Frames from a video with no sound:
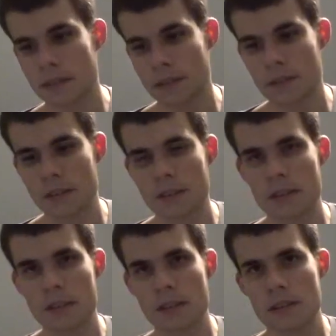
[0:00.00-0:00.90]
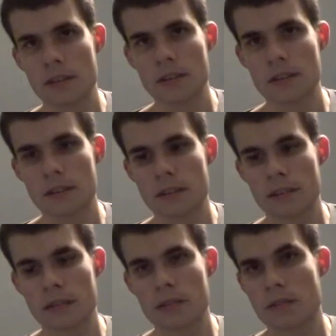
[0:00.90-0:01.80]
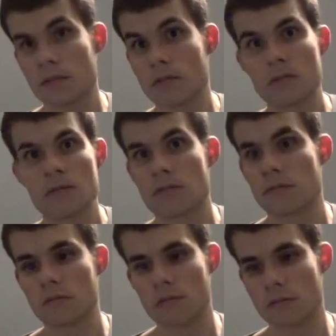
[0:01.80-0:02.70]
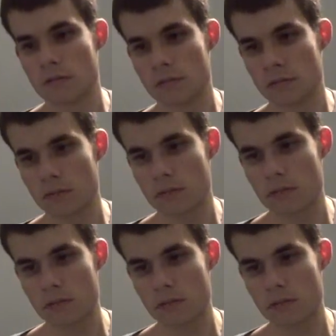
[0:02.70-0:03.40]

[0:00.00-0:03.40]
[no speech]